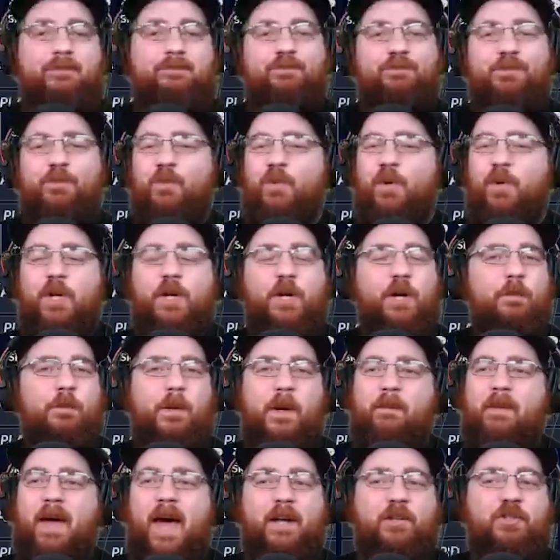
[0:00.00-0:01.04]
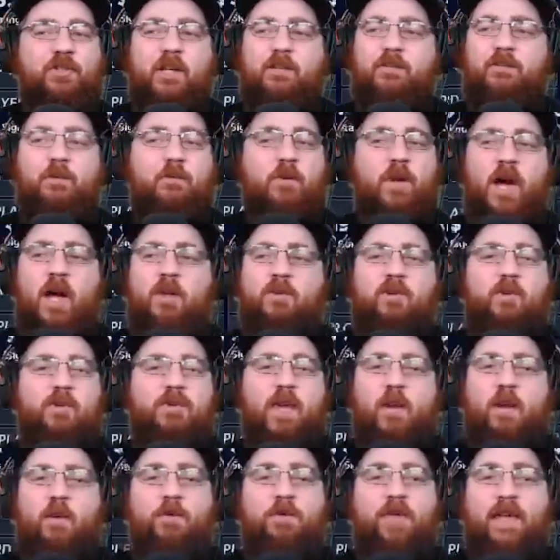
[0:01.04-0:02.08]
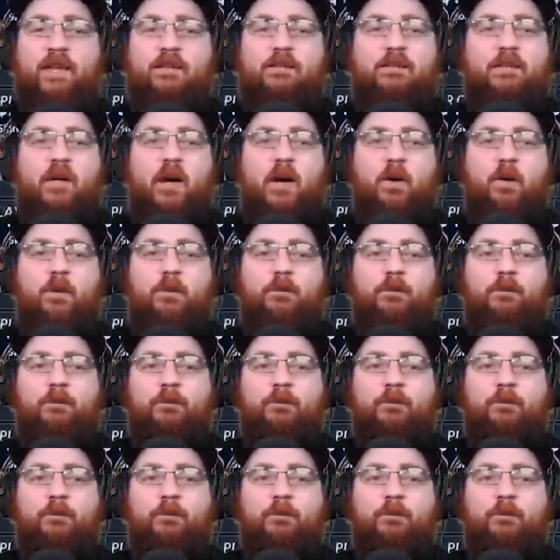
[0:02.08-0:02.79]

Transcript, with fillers: we could bring back Chester Rogers. I don't think so.